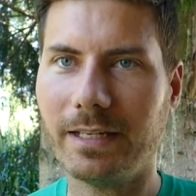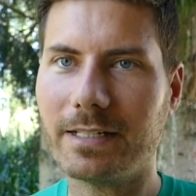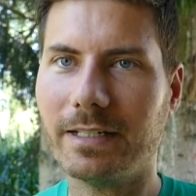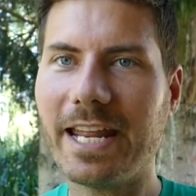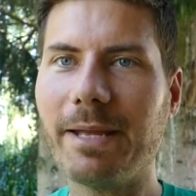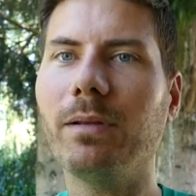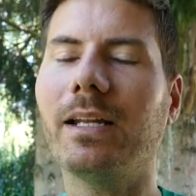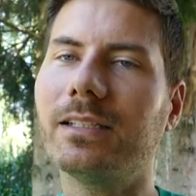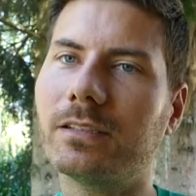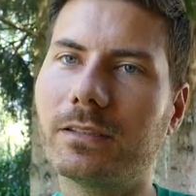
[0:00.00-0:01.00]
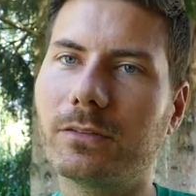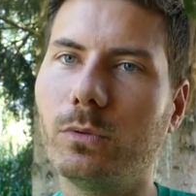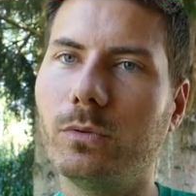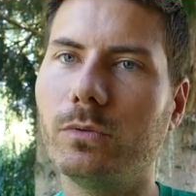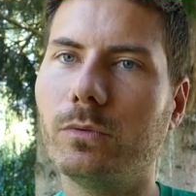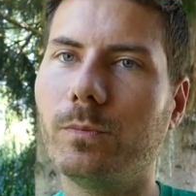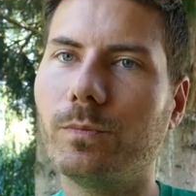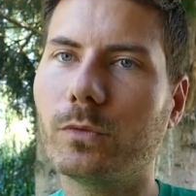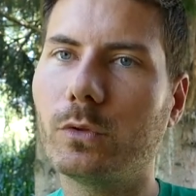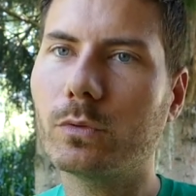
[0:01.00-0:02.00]
enable us to
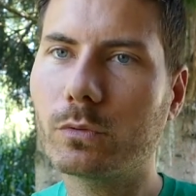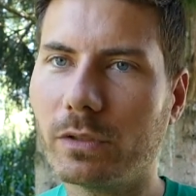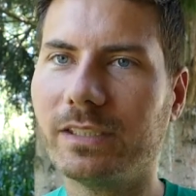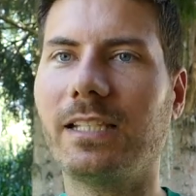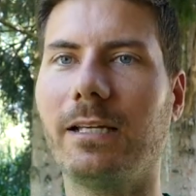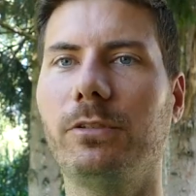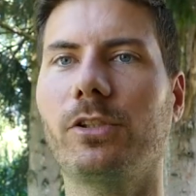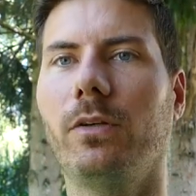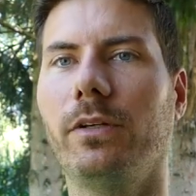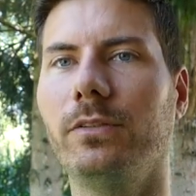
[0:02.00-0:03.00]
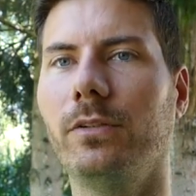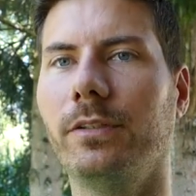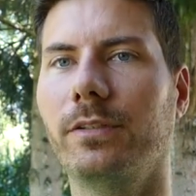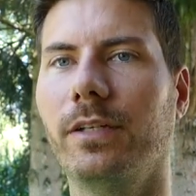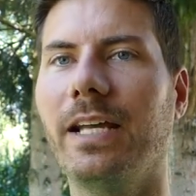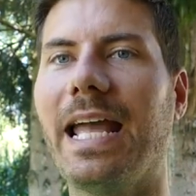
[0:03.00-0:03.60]
establish law and order.